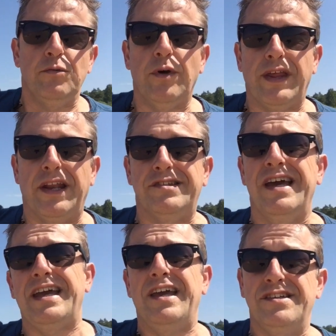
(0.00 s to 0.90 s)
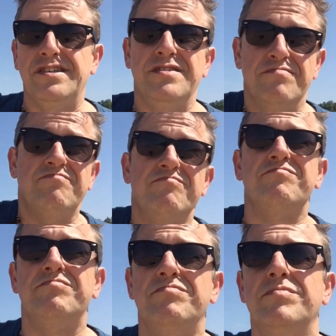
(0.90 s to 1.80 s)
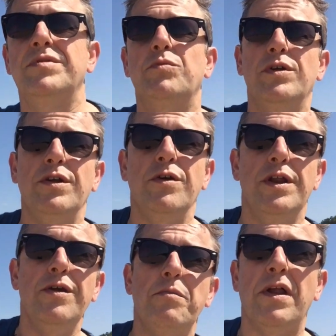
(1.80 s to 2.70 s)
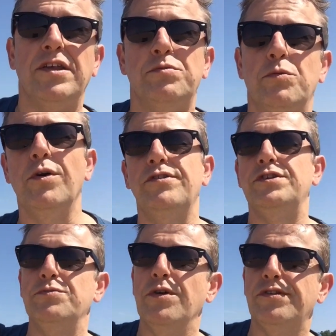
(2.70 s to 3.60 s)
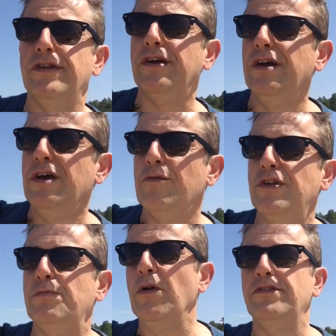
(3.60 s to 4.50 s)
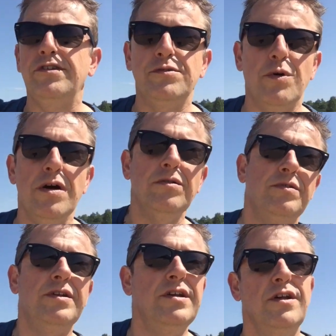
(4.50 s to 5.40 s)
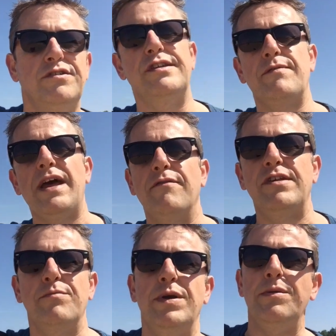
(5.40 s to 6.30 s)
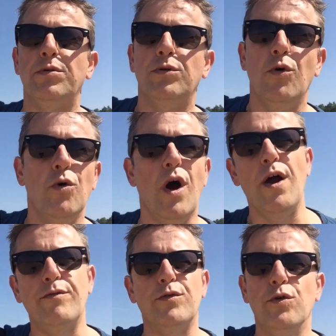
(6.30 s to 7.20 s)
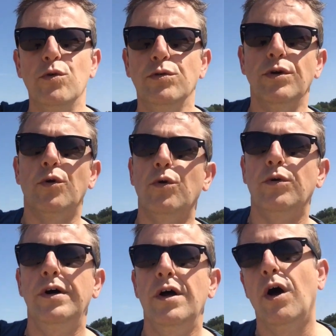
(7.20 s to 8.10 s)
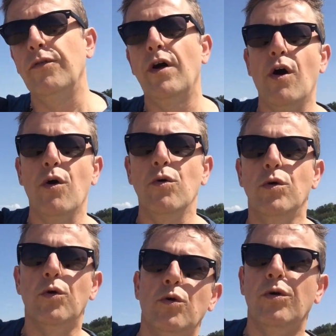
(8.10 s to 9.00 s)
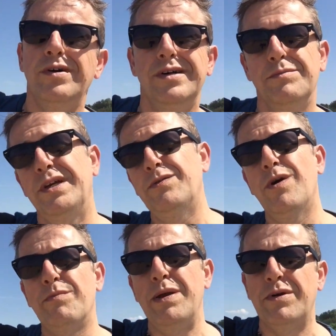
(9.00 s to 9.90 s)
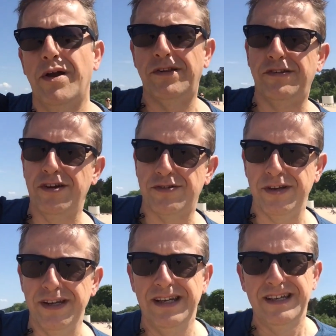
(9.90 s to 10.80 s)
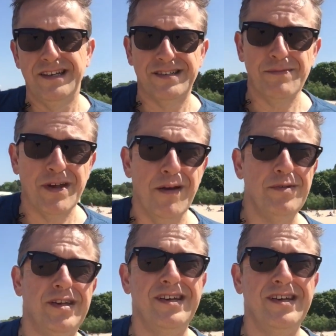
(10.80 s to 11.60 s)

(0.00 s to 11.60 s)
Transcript: What they're going to say is, we'll give you a knee replacement. What's the, what's the responses? Well, seven out of 10 people, or overall, or on the whole, or you know what, people going to surgery, sometimes